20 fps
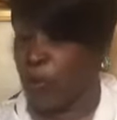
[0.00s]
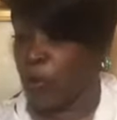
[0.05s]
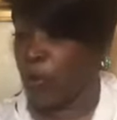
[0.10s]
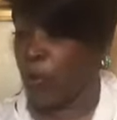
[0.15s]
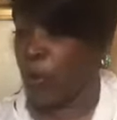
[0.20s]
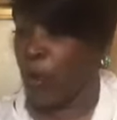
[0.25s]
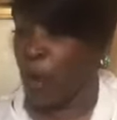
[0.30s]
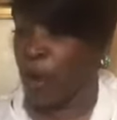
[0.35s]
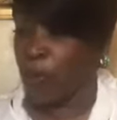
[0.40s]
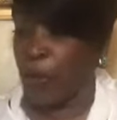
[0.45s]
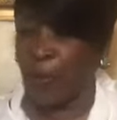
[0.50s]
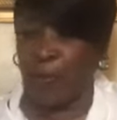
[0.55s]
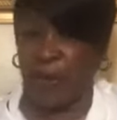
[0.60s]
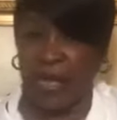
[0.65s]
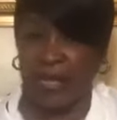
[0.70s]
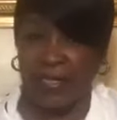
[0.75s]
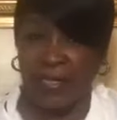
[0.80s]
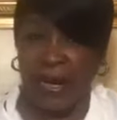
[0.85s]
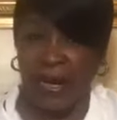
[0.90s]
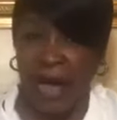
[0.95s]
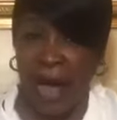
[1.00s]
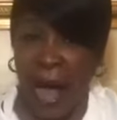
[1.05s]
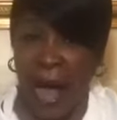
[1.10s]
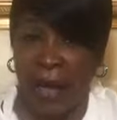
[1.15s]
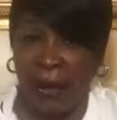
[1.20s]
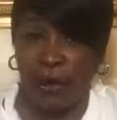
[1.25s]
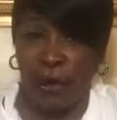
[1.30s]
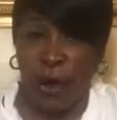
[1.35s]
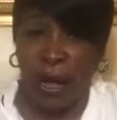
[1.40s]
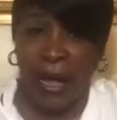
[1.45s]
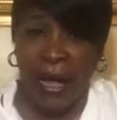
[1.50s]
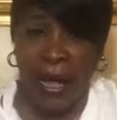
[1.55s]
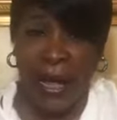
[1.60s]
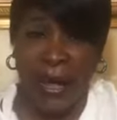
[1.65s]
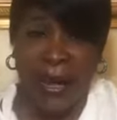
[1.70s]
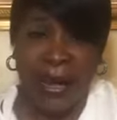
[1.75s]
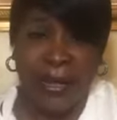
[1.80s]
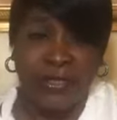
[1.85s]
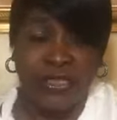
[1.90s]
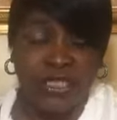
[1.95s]
Glory be to God. Go
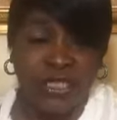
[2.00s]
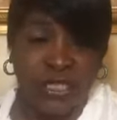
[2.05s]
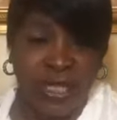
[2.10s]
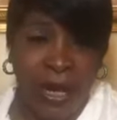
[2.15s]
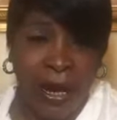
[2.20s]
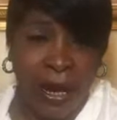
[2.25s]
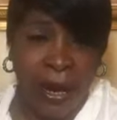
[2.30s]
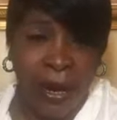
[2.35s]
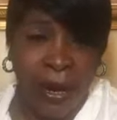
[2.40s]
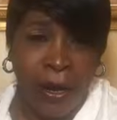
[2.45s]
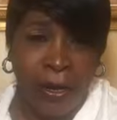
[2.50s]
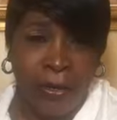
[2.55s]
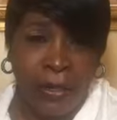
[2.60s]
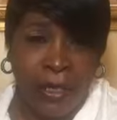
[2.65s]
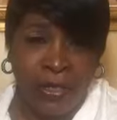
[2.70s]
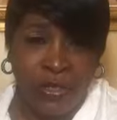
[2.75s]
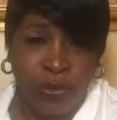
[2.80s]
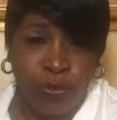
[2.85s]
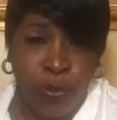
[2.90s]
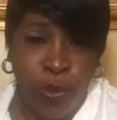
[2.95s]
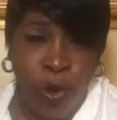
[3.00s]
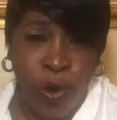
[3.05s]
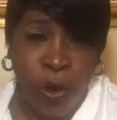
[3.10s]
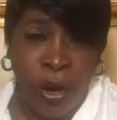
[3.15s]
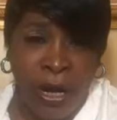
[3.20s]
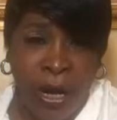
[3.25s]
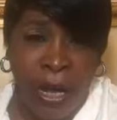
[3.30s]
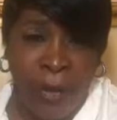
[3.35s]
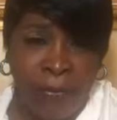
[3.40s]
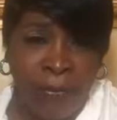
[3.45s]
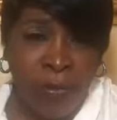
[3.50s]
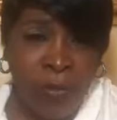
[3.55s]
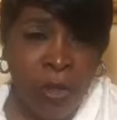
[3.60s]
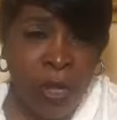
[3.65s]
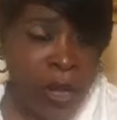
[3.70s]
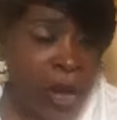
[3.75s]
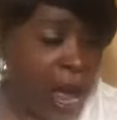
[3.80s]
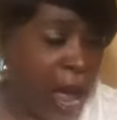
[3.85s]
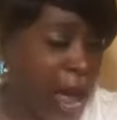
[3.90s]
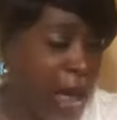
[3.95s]
ahead and share this morning.
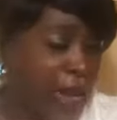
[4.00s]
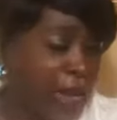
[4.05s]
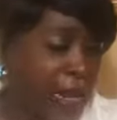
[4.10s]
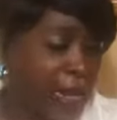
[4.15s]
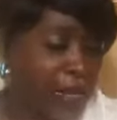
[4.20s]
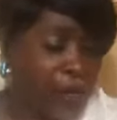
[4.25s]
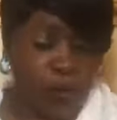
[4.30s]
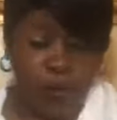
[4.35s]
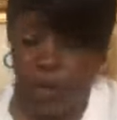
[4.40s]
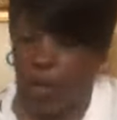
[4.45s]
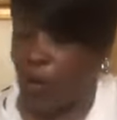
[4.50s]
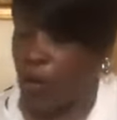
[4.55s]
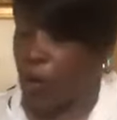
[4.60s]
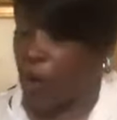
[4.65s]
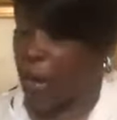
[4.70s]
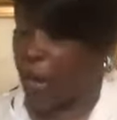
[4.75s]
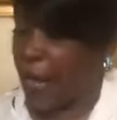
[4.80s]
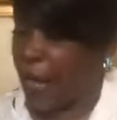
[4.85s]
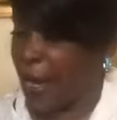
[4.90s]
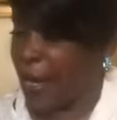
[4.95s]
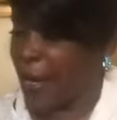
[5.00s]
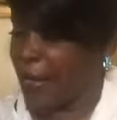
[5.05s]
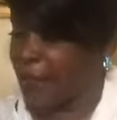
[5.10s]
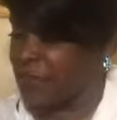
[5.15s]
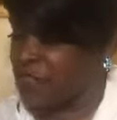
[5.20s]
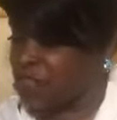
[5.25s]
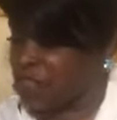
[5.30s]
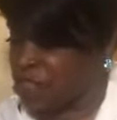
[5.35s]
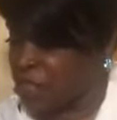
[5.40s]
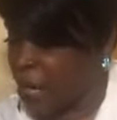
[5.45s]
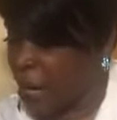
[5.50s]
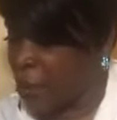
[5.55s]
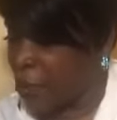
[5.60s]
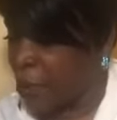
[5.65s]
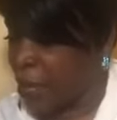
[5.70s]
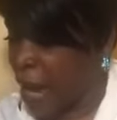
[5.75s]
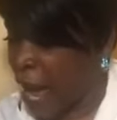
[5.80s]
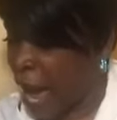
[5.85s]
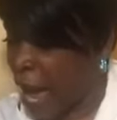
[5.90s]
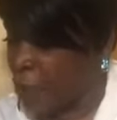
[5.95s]
Hallelujah. Go ahead and share
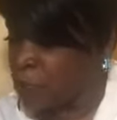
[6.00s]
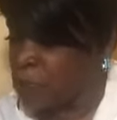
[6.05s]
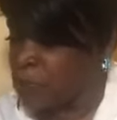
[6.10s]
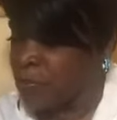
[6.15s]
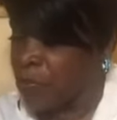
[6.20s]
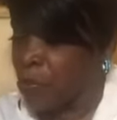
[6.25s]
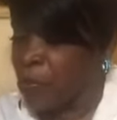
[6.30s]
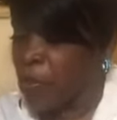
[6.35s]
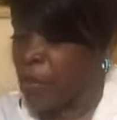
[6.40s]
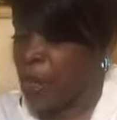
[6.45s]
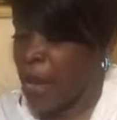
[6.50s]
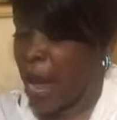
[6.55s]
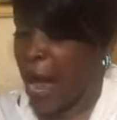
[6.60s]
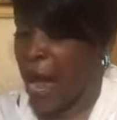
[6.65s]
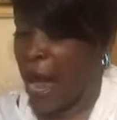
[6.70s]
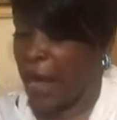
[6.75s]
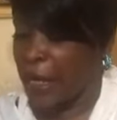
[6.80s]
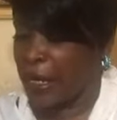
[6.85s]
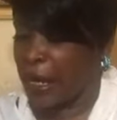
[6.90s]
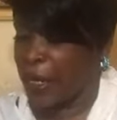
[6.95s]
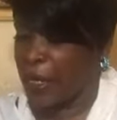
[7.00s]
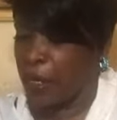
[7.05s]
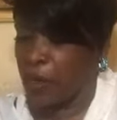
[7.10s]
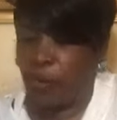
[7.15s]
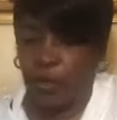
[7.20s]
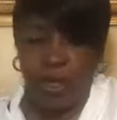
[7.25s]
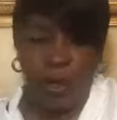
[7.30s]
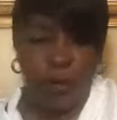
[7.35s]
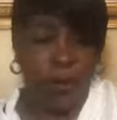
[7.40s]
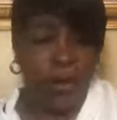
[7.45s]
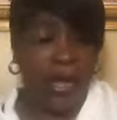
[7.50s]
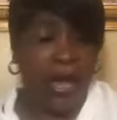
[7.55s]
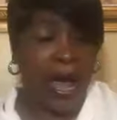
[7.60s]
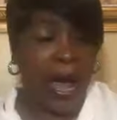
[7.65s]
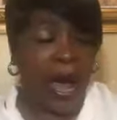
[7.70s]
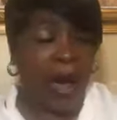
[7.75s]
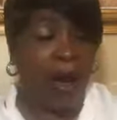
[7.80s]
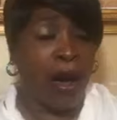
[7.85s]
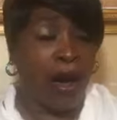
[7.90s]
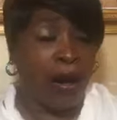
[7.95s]
it out. Hallelujah. We
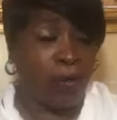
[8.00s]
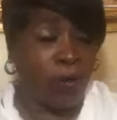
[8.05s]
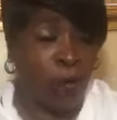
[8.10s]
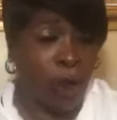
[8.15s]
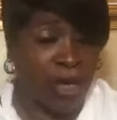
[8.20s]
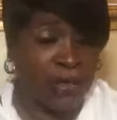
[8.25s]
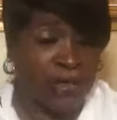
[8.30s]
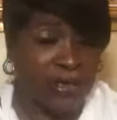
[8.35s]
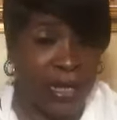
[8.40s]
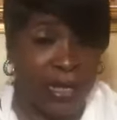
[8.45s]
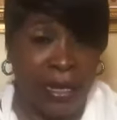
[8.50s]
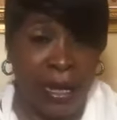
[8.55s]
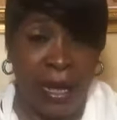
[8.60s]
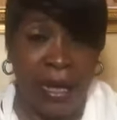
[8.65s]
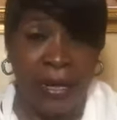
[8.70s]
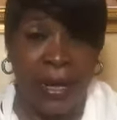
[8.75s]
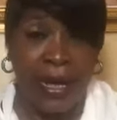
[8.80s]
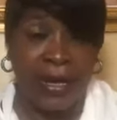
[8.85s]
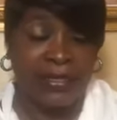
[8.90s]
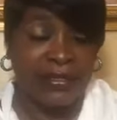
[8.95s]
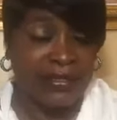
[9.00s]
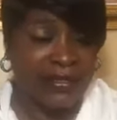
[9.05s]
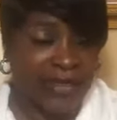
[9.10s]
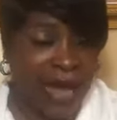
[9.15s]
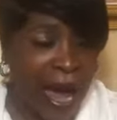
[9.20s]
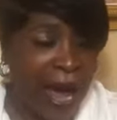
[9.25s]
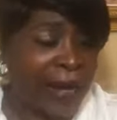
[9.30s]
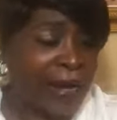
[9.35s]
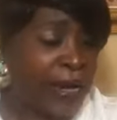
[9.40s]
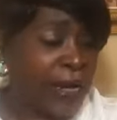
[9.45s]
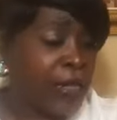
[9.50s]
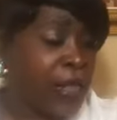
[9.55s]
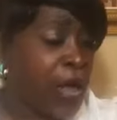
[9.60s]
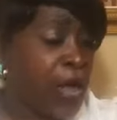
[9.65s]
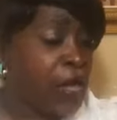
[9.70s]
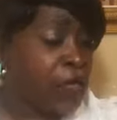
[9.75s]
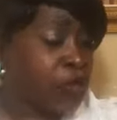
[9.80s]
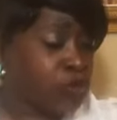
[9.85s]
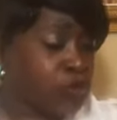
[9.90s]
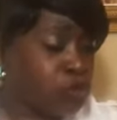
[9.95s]
are once again excited
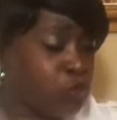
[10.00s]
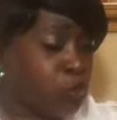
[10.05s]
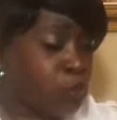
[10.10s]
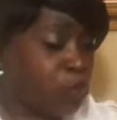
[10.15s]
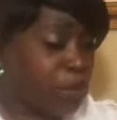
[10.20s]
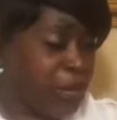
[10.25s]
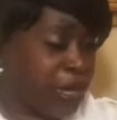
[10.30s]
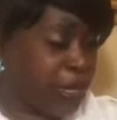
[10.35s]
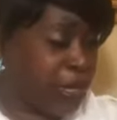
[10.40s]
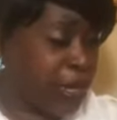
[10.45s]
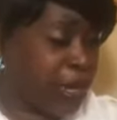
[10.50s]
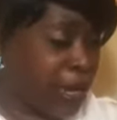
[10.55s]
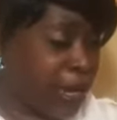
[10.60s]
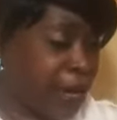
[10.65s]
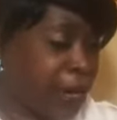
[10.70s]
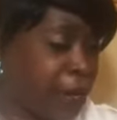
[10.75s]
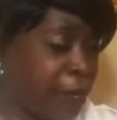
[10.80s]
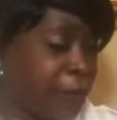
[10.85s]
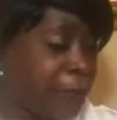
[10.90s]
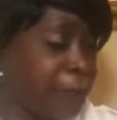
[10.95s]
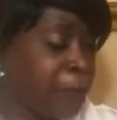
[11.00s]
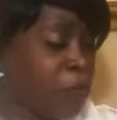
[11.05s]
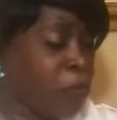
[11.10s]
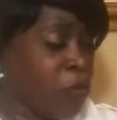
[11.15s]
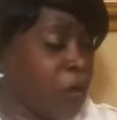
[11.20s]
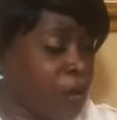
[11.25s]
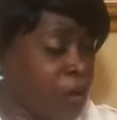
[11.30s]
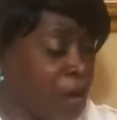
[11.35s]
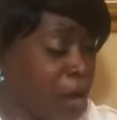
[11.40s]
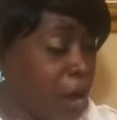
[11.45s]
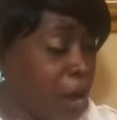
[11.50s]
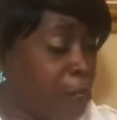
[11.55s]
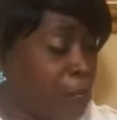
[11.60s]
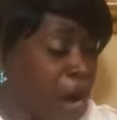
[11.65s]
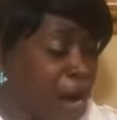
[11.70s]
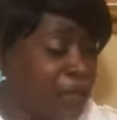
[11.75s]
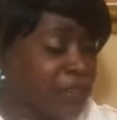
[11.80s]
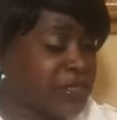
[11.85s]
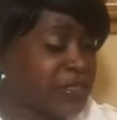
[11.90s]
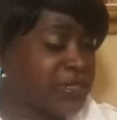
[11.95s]
to be here
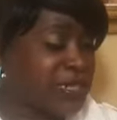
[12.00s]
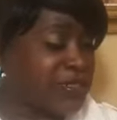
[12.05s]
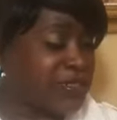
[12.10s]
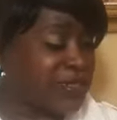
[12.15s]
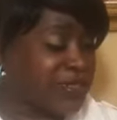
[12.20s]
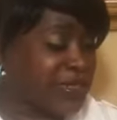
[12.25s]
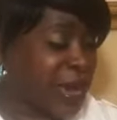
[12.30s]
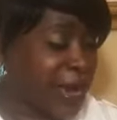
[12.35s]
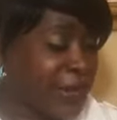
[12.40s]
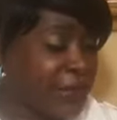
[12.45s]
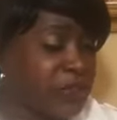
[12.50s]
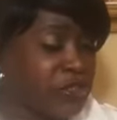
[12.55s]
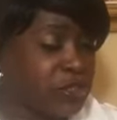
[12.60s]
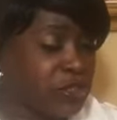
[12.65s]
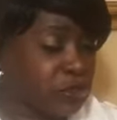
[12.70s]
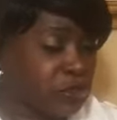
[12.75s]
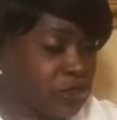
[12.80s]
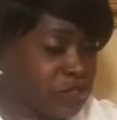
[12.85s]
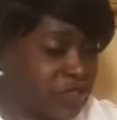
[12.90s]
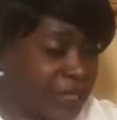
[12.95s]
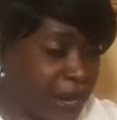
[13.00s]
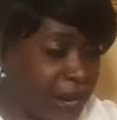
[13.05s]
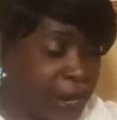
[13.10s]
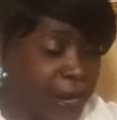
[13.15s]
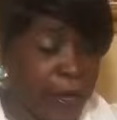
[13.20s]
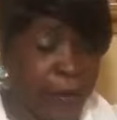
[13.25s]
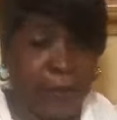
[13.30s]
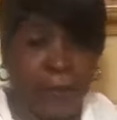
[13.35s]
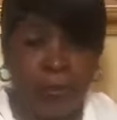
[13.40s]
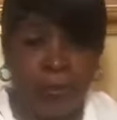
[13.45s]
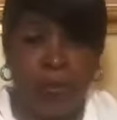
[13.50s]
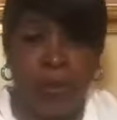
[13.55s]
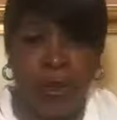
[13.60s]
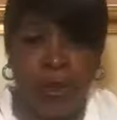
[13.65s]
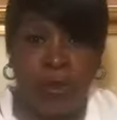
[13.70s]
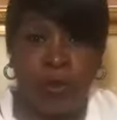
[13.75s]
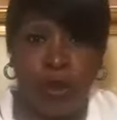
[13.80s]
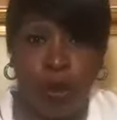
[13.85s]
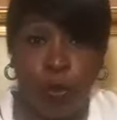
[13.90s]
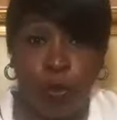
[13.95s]
amongst the saints to share
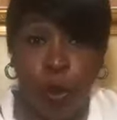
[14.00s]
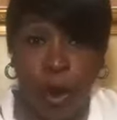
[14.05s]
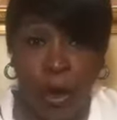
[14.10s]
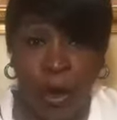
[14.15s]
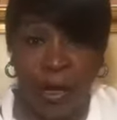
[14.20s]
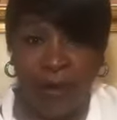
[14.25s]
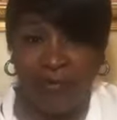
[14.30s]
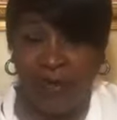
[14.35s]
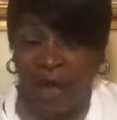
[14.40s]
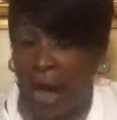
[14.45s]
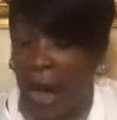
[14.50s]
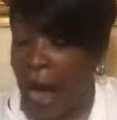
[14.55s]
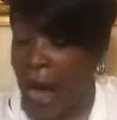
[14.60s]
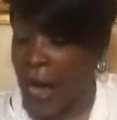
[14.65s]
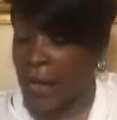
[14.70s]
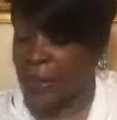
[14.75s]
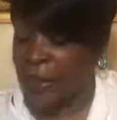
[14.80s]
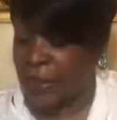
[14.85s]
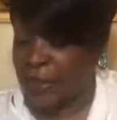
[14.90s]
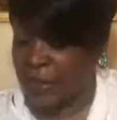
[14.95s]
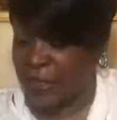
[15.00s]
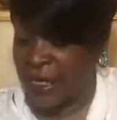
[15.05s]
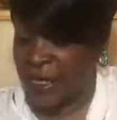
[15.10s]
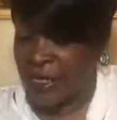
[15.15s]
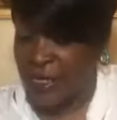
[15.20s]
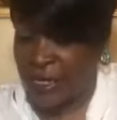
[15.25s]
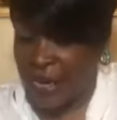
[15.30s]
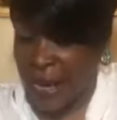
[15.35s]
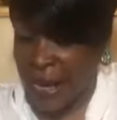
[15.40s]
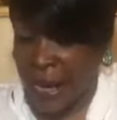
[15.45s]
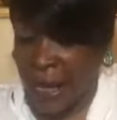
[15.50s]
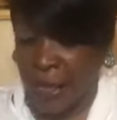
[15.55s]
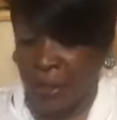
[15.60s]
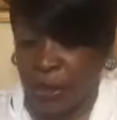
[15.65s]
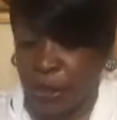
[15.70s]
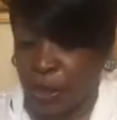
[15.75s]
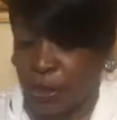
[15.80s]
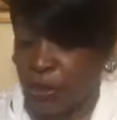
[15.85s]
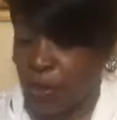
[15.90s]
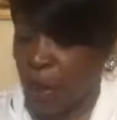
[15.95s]
the word of God today
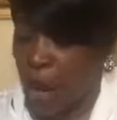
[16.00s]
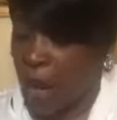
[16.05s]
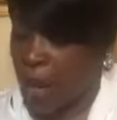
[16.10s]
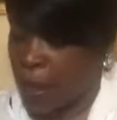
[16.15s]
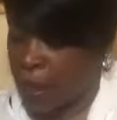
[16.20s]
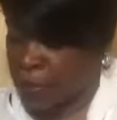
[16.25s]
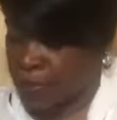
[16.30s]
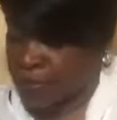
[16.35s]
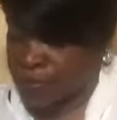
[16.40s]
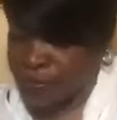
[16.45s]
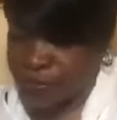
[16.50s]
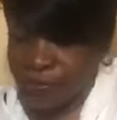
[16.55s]
to uh,